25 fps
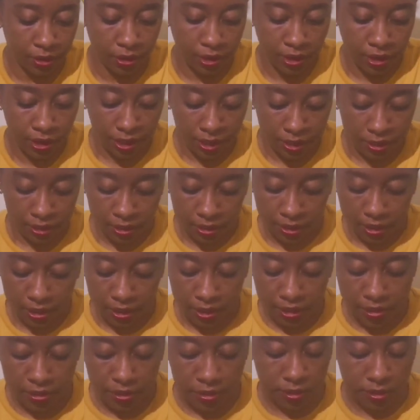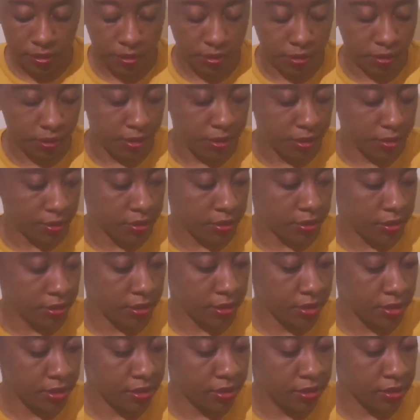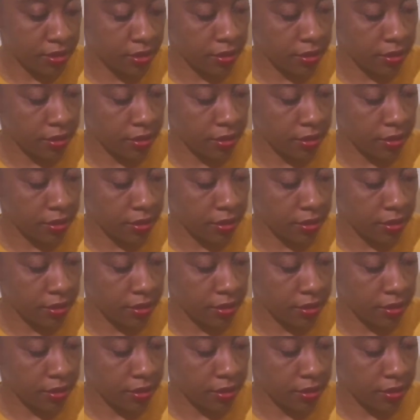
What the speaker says: And guys, this is